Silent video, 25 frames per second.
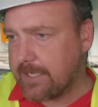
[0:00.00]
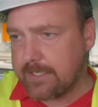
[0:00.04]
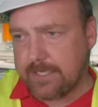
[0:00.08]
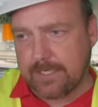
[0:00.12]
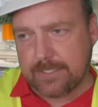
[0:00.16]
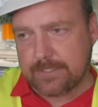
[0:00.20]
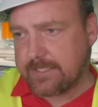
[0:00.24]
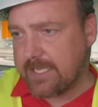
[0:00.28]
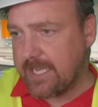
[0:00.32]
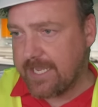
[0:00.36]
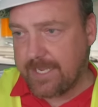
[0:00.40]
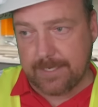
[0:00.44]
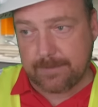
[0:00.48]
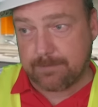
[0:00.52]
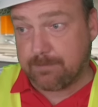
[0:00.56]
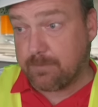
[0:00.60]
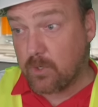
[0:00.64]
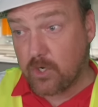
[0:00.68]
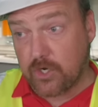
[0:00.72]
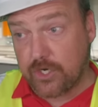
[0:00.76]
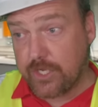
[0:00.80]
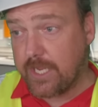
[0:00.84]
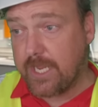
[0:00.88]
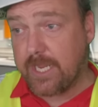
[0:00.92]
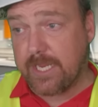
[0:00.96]
It's a
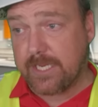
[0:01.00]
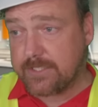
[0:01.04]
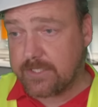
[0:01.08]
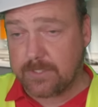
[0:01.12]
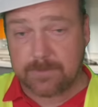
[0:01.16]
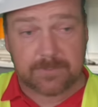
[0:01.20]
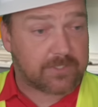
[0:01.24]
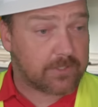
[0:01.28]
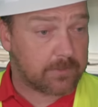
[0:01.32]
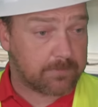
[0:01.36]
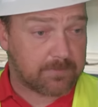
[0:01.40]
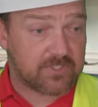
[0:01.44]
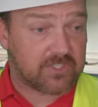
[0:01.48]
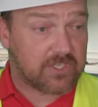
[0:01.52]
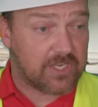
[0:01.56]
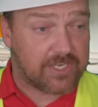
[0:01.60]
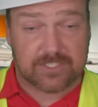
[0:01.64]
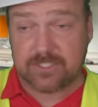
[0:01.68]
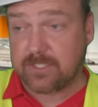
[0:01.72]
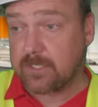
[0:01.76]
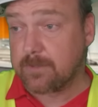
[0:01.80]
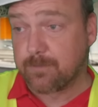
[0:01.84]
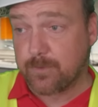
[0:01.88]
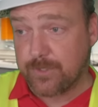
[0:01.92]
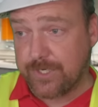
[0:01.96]
pretty easy
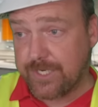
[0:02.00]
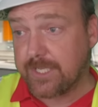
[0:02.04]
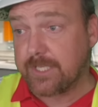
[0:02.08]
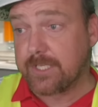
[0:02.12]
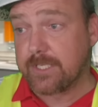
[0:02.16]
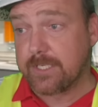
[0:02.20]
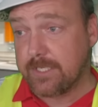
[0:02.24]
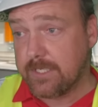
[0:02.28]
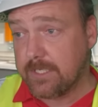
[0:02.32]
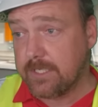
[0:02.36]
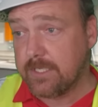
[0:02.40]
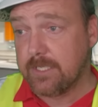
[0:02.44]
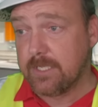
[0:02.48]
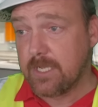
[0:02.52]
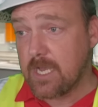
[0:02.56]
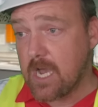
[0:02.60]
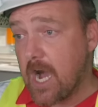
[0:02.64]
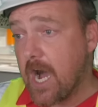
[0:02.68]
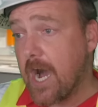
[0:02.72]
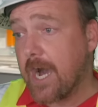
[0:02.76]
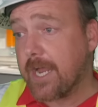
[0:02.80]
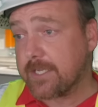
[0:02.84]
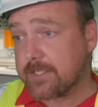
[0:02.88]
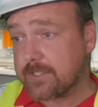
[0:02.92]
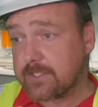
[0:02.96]
system, really,
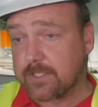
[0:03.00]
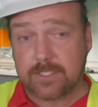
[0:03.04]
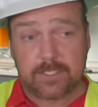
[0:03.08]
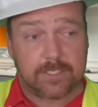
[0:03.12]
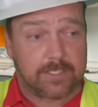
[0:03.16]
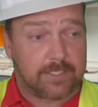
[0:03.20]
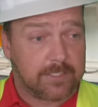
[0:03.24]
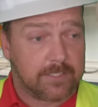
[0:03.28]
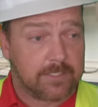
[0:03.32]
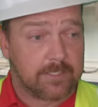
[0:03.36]
honestly.